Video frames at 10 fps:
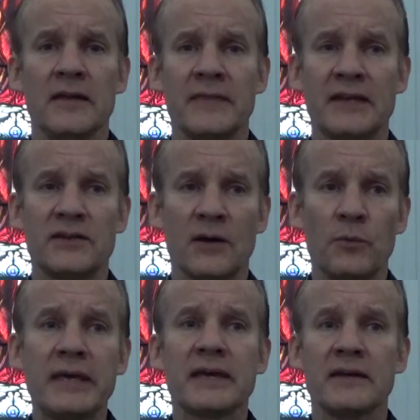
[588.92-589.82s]
that
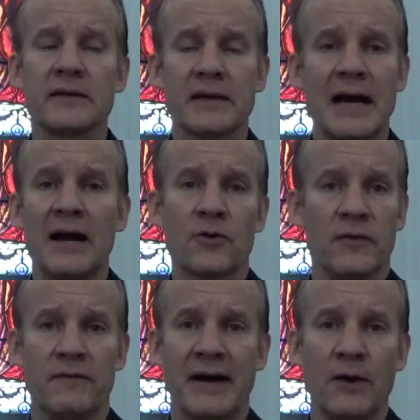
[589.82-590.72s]
we can conquer
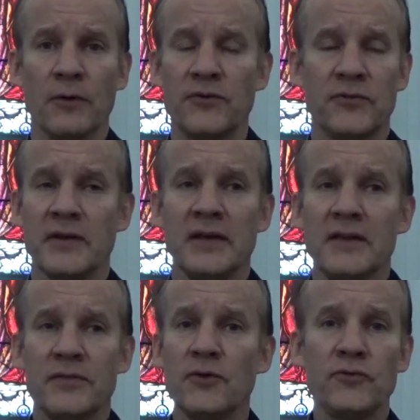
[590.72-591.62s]
the virus.
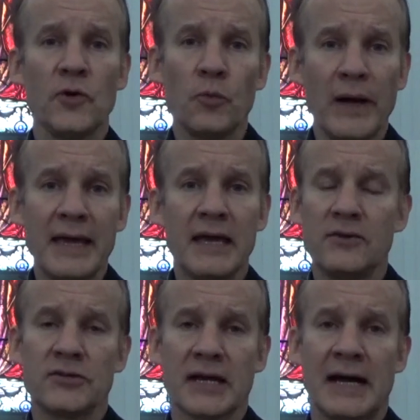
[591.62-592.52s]
There's no way
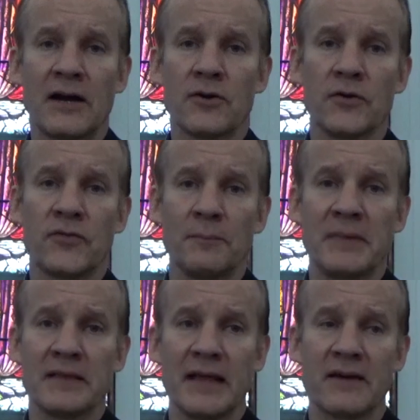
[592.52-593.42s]
to conquer
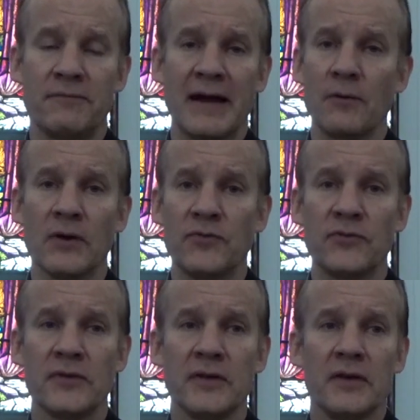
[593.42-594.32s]
something like a
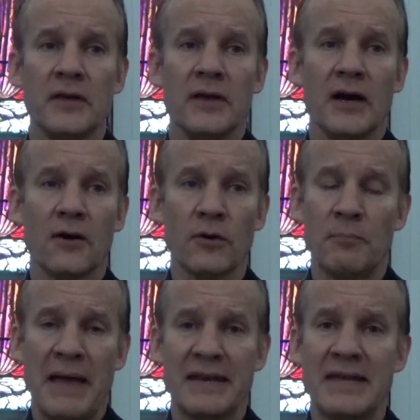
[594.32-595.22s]
virus or a
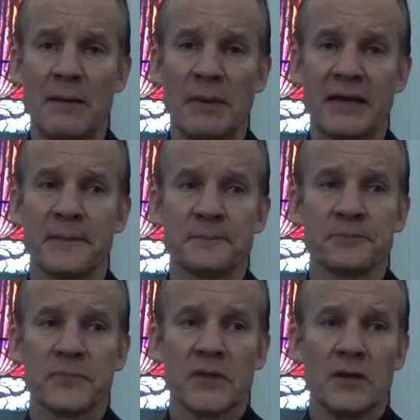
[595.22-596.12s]
pandemic
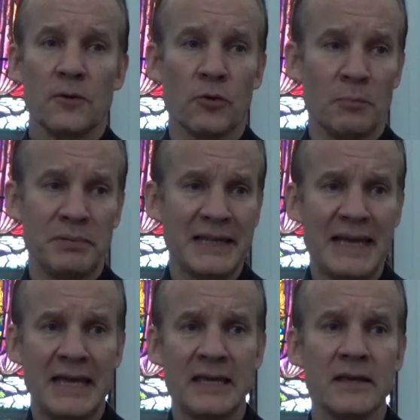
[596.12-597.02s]
or a
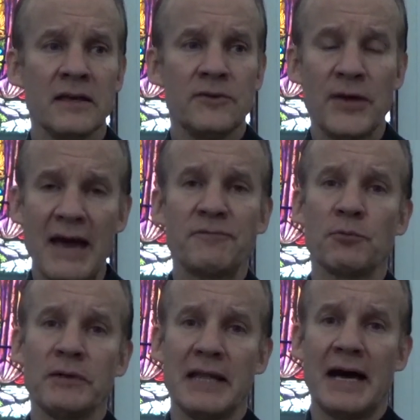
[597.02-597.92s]
plague. You have to
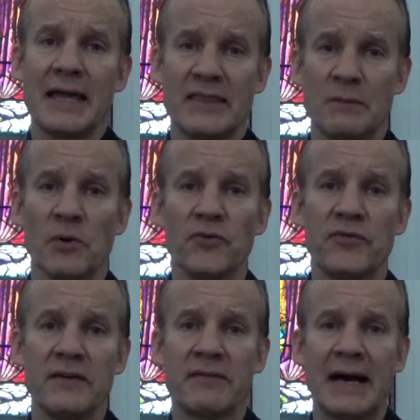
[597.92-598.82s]
rely on the
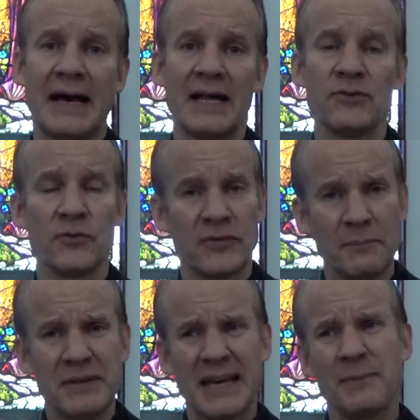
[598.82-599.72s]
mercy of God. So
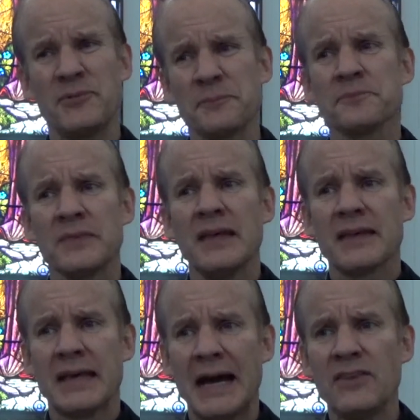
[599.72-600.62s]
sometimes
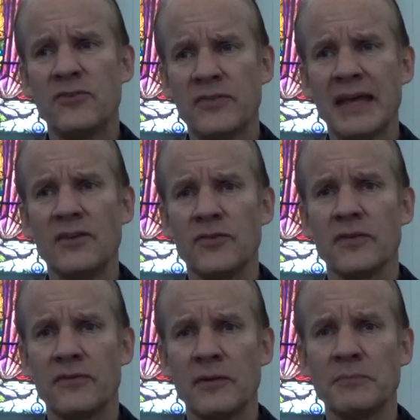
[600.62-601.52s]
God sends
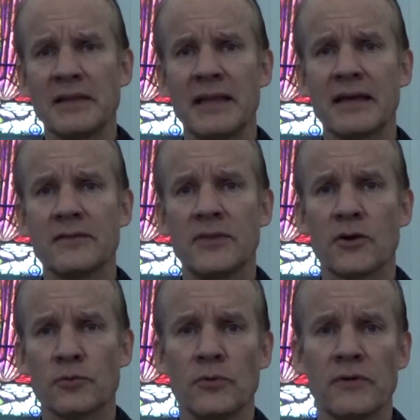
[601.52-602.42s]
something like the
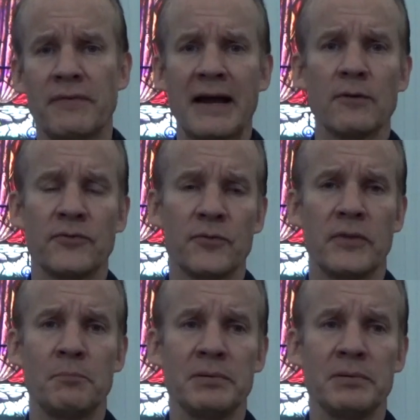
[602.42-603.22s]
coronavirus or the